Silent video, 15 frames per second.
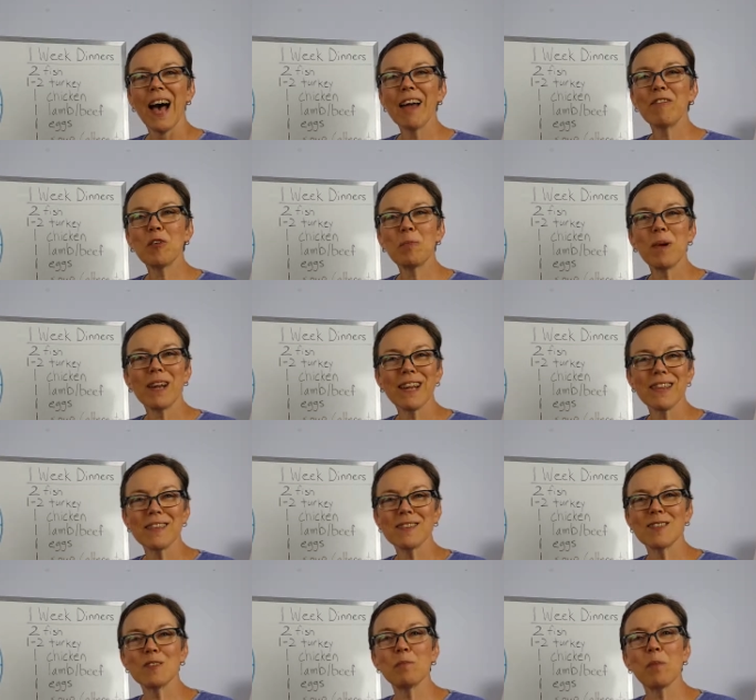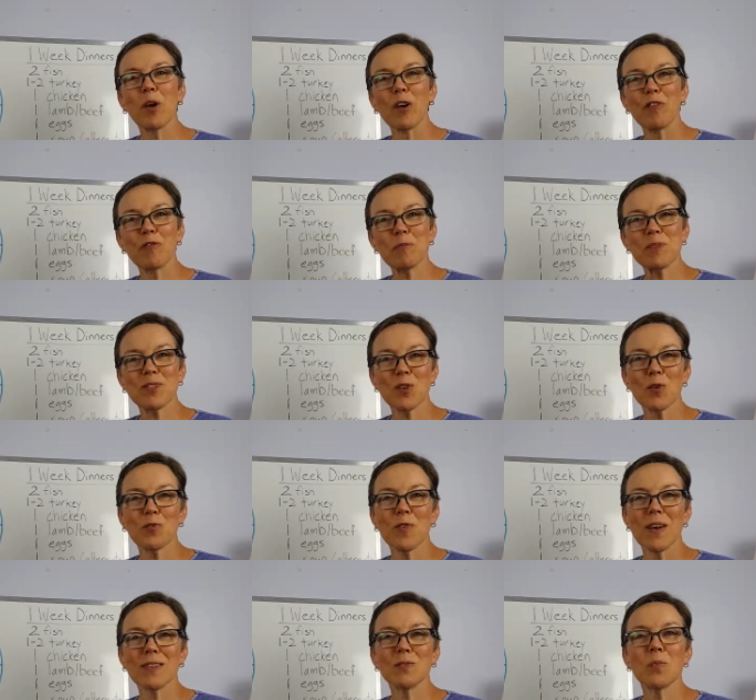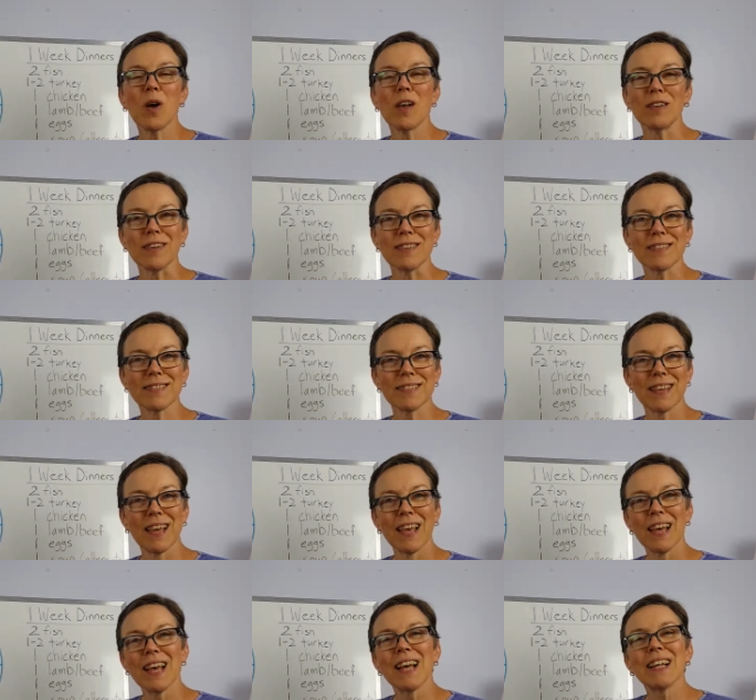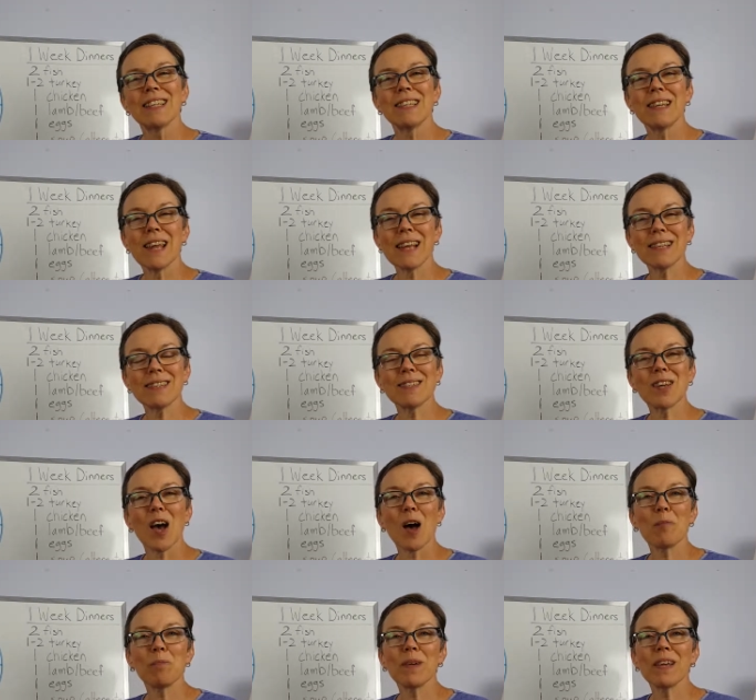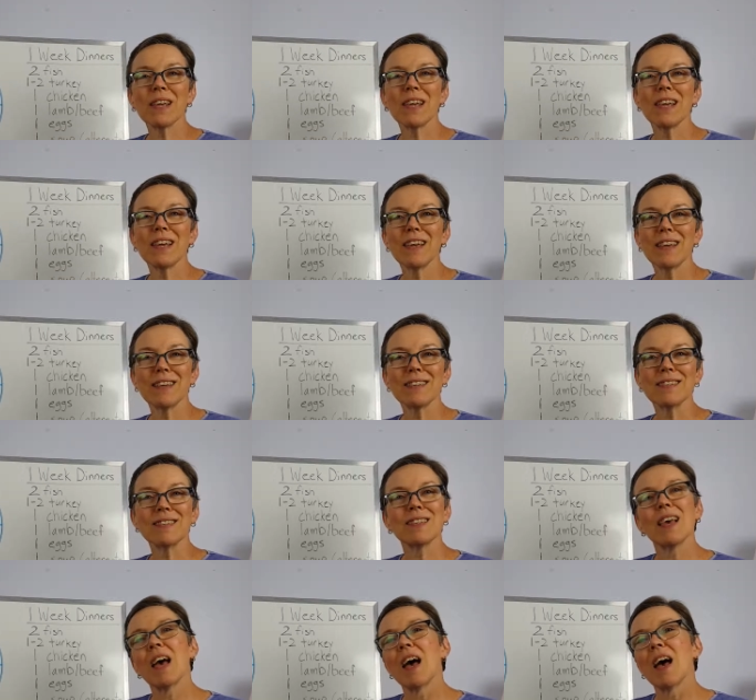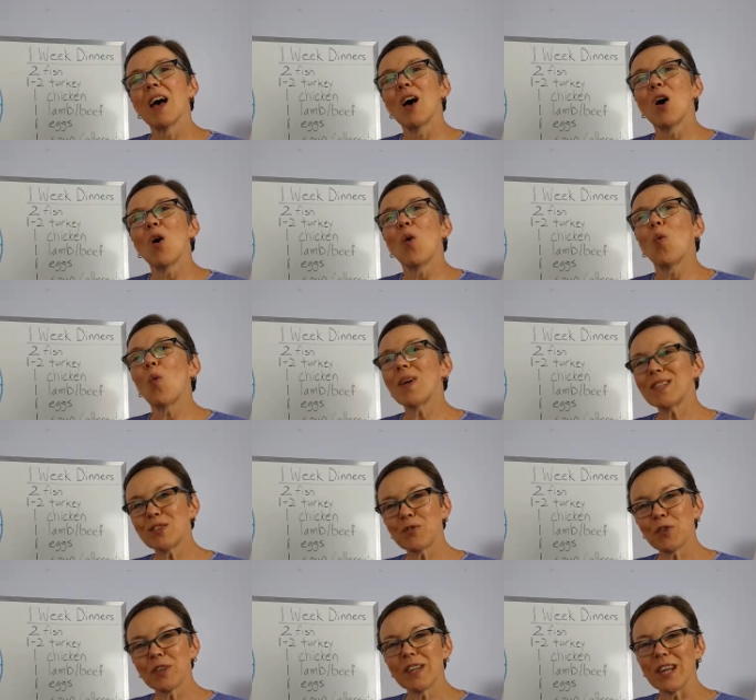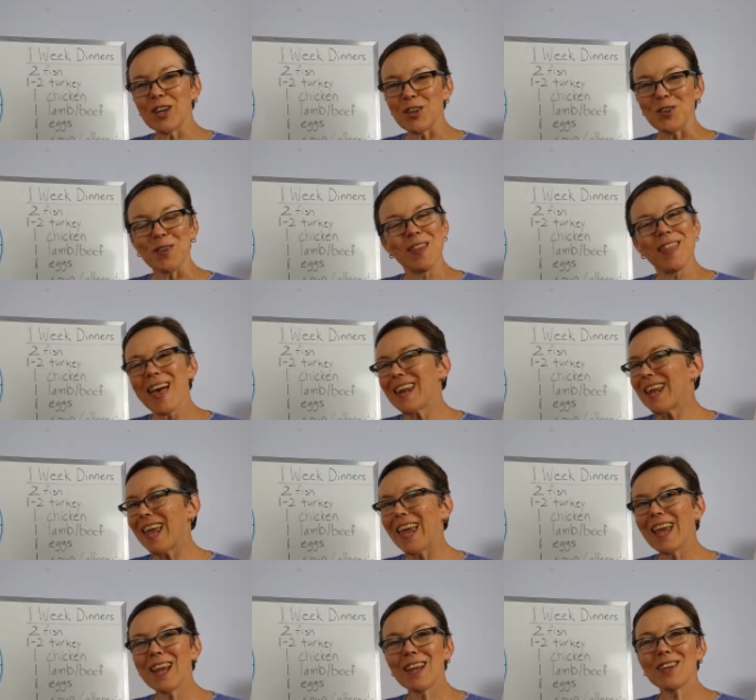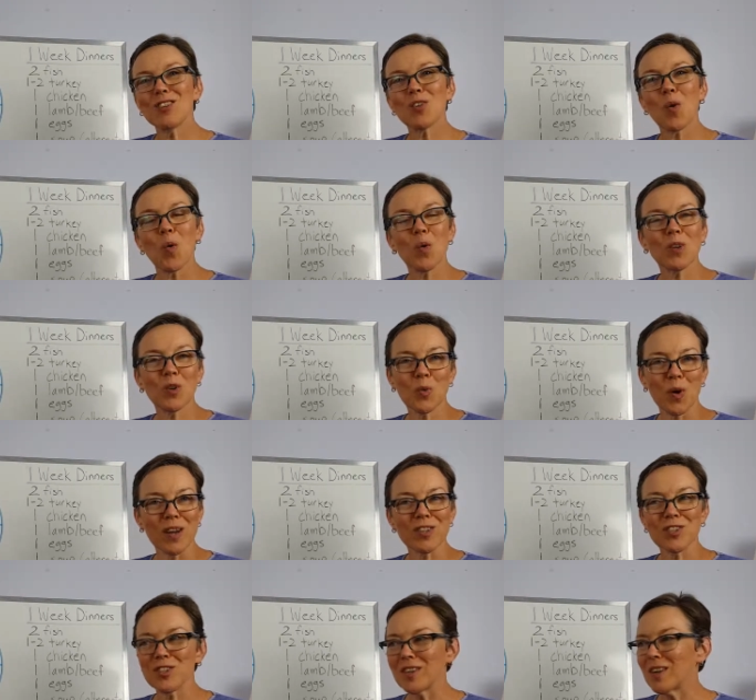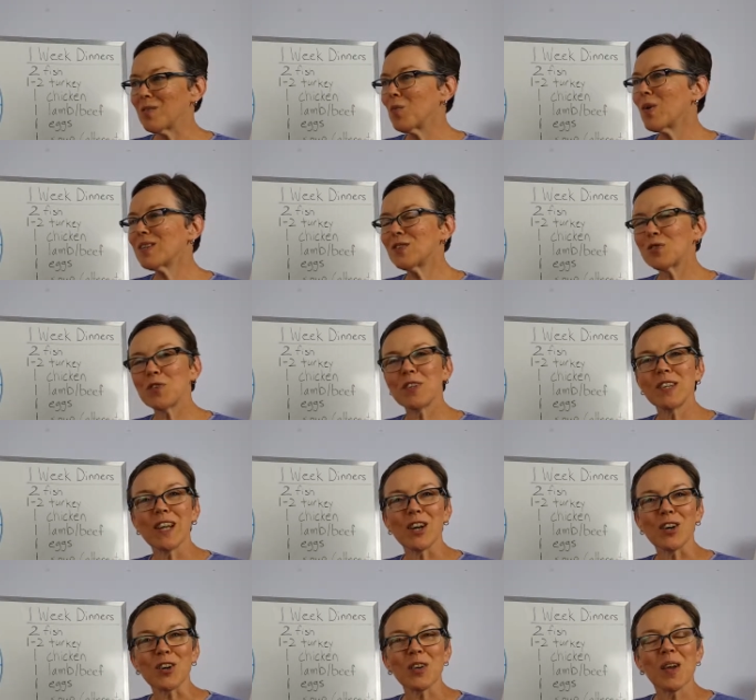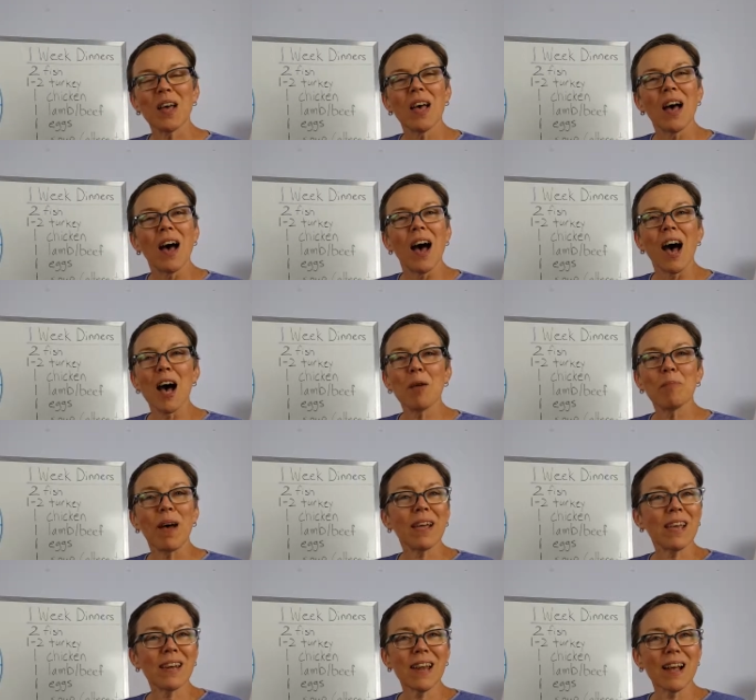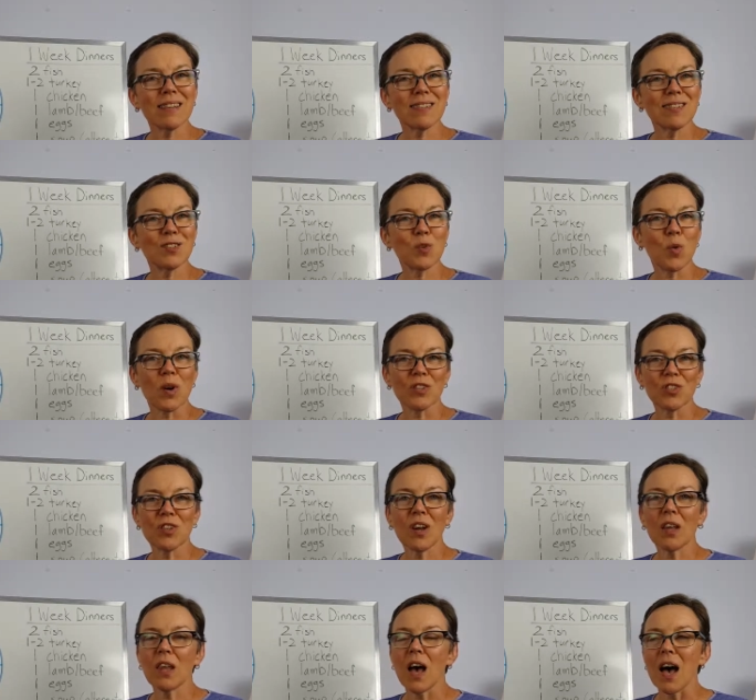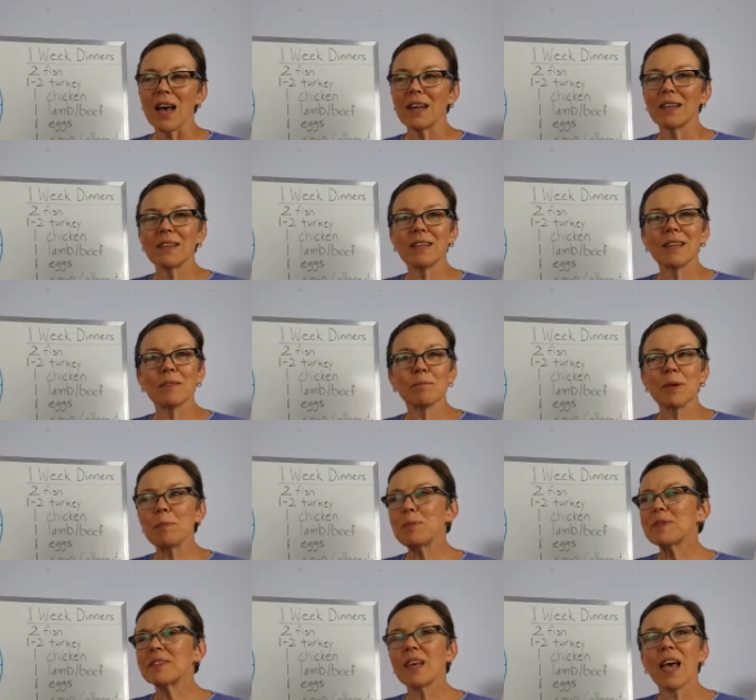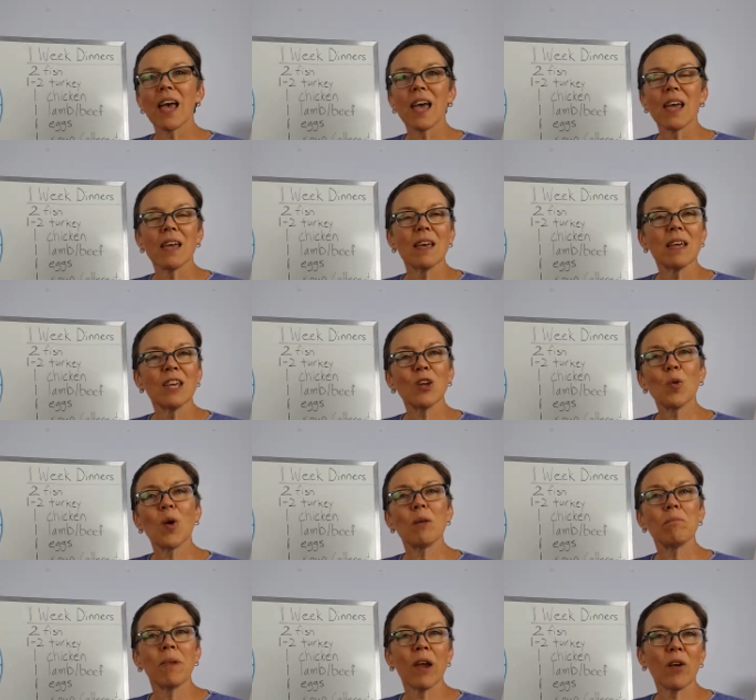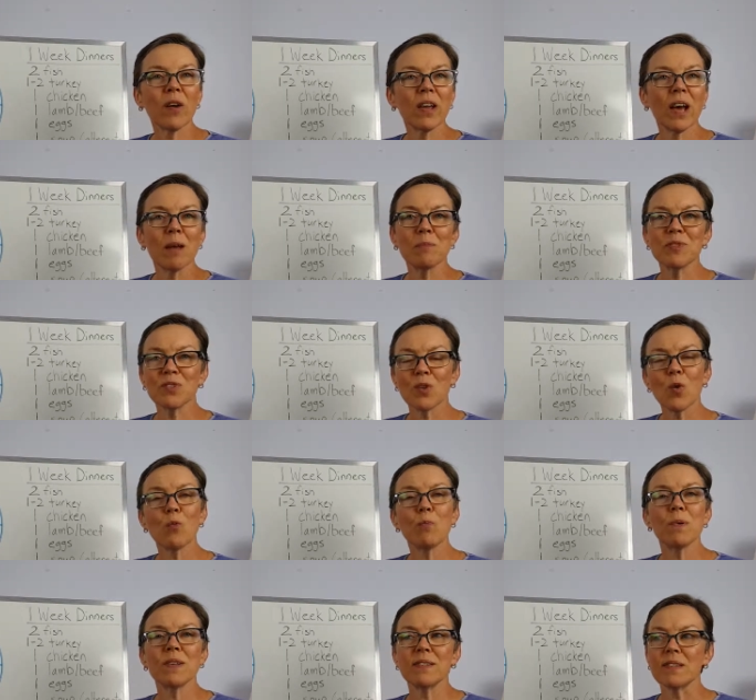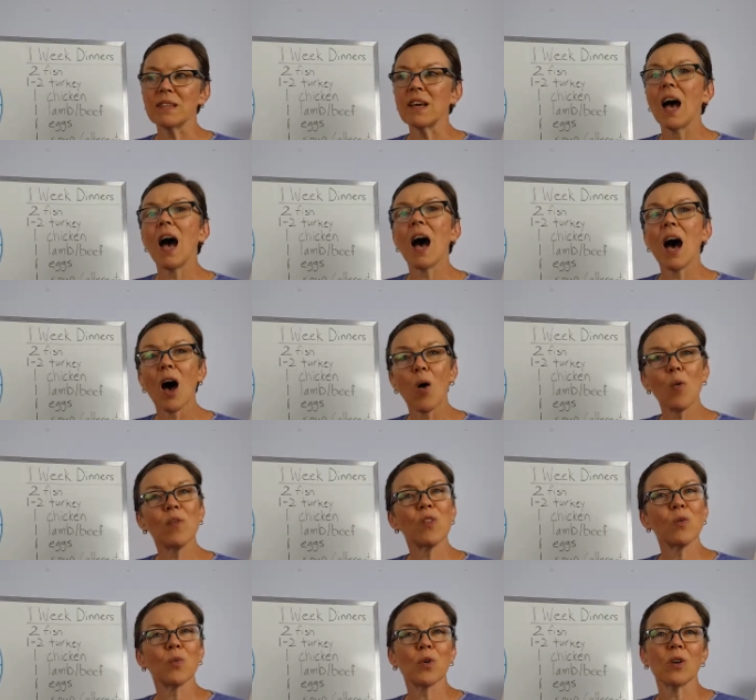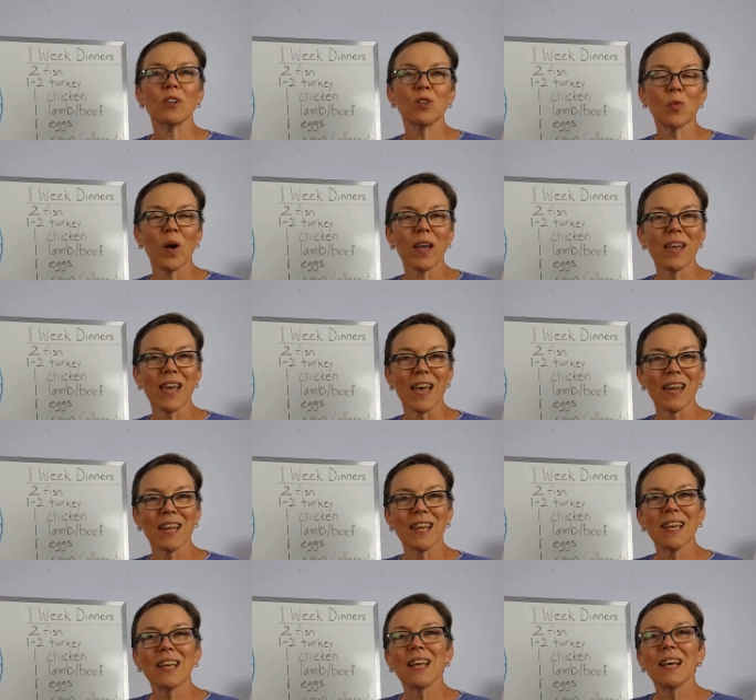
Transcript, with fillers: everybody, this is Mary from Sophoz Wellness. Today's topic is what's for dinner? That age old question, what's for dinner? Um, I get asked this question a lot. People say, you know what, Mary, I'm so busy. How in the world do I get